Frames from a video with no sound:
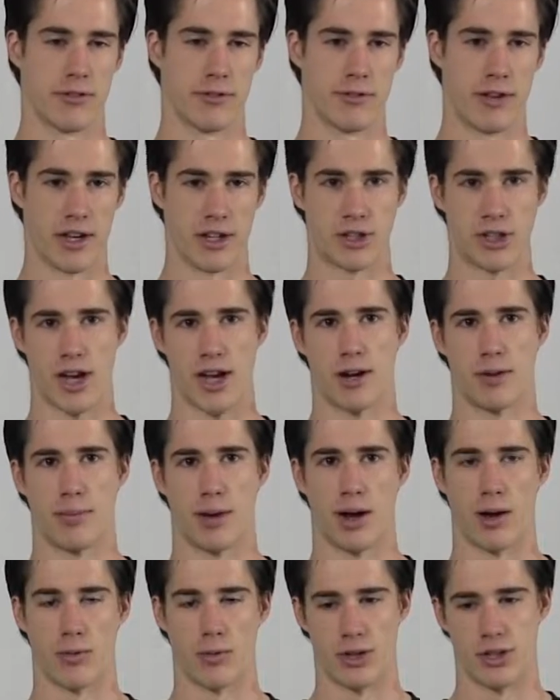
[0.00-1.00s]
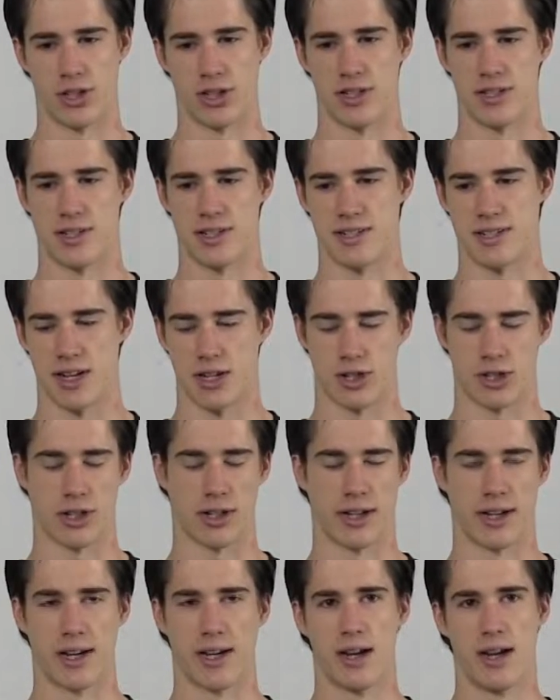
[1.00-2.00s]
of a chatterbot, which is
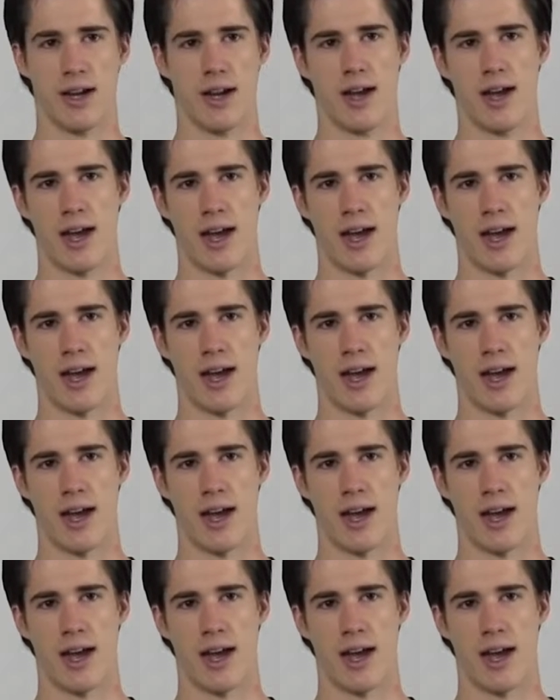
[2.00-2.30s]
essentially